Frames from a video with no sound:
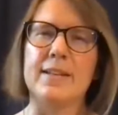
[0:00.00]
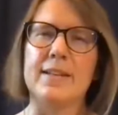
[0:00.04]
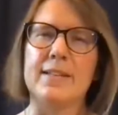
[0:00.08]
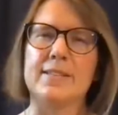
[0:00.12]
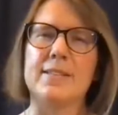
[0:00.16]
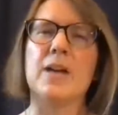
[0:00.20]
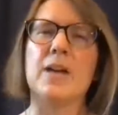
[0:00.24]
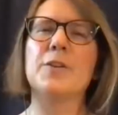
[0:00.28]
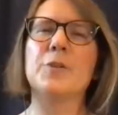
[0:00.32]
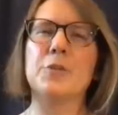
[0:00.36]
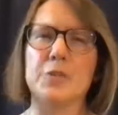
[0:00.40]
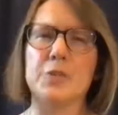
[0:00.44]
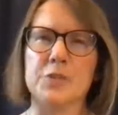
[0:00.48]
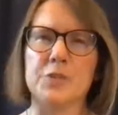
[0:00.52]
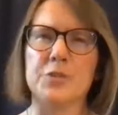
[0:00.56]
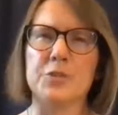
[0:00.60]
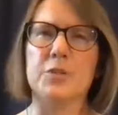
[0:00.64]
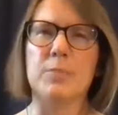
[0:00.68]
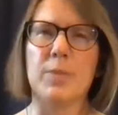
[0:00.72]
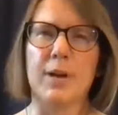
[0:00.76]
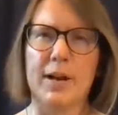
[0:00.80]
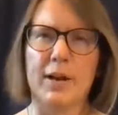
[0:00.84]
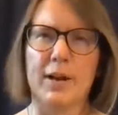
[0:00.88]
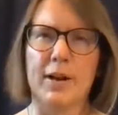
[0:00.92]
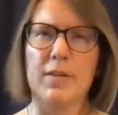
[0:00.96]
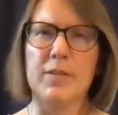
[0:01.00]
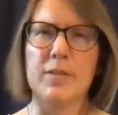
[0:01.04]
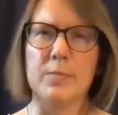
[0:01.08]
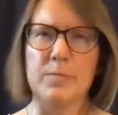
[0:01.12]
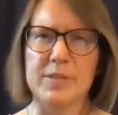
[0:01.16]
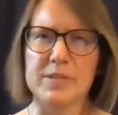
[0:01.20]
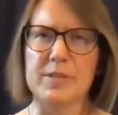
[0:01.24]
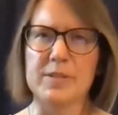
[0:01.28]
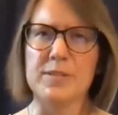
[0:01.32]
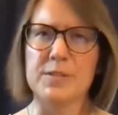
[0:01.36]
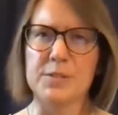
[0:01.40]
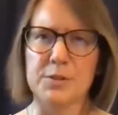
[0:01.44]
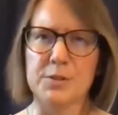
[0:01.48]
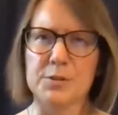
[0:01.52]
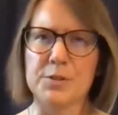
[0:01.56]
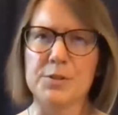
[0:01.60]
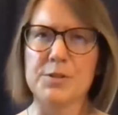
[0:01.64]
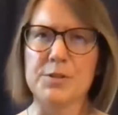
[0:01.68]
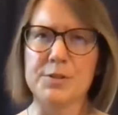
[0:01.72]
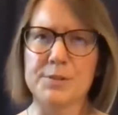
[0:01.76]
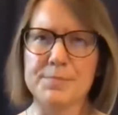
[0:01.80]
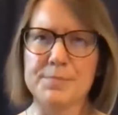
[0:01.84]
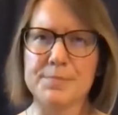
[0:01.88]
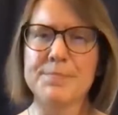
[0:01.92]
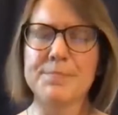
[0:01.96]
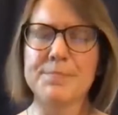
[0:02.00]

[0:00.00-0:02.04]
it's understood by all the business users.